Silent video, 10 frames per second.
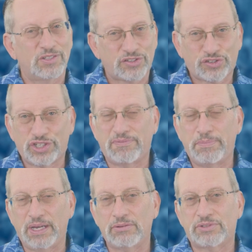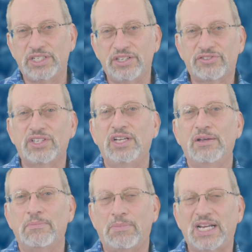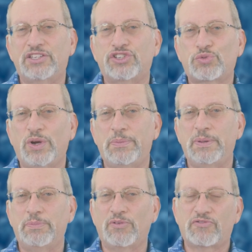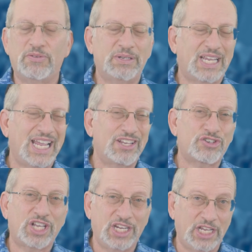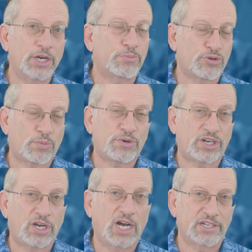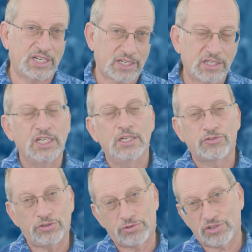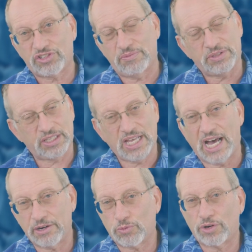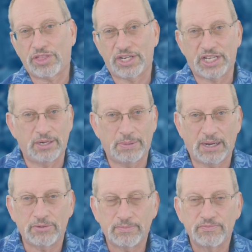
Stiff penalties might dissuade people from engaging in inappropriate conduct. So just something that we're thinking about.